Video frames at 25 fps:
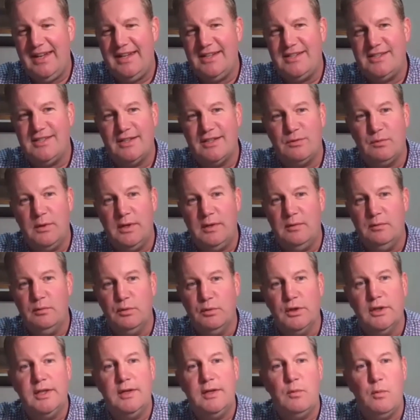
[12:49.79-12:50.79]
It's just, we
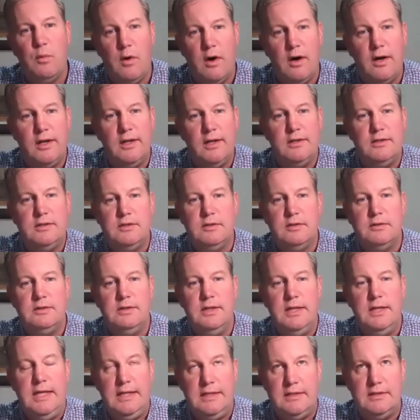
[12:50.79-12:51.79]
really wanted
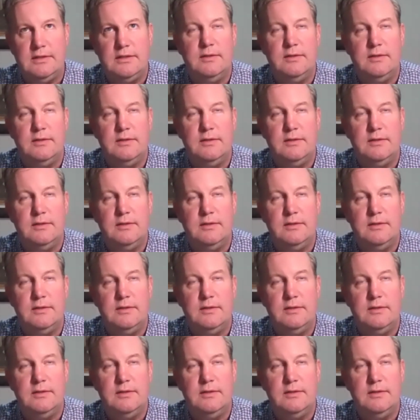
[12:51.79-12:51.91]
it